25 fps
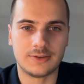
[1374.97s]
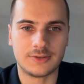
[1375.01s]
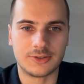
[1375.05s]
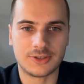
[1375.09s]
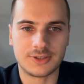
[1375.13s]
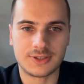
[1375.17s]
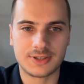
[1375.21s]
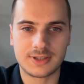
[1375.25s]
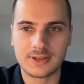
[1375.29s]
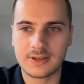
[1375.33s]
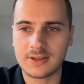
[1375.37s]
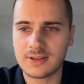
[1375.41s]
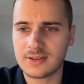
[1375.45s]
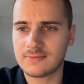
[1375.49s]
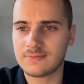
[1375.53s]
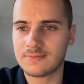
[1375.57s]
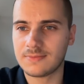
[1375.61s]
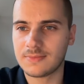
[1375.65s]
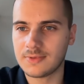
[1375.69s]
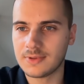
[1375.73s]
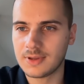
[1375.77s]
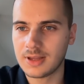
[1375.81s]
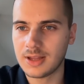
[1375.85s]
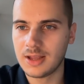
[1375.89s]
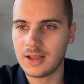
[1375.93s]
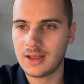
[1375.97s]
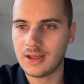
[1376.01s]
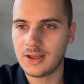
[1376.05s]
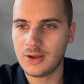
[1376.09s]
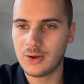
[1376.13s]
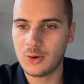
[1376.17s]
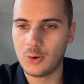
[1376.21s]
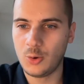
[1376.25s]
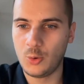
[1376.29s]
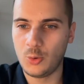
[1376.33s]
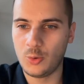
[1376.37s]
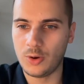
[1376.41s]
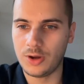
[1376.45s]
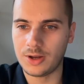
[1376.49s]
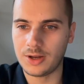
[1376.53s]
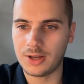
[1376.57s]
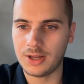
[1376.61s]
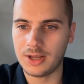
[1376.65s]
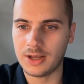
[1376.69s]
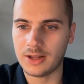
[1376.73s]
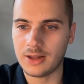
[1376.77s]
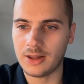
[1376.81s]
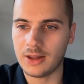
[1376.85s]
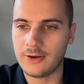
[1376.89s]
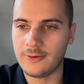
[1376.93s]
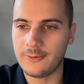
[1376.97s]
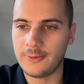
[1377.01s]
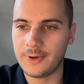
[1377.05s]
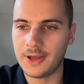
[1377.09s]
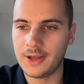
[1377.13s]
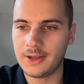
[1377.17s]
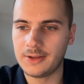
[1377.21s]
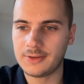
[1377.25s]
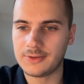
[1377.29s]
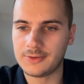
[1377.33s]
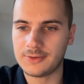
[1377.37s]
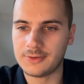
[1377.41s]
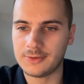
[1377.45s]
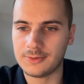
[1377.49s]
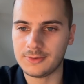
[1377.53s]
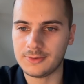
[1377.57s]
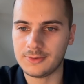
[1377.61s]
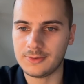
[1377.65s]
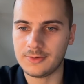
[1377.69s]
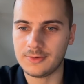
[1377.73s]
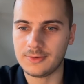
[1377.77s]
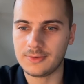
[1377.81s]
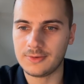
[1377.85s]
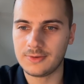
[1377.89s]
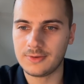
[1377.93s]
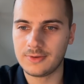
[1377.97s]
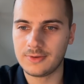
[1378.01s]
just quickly allowing to,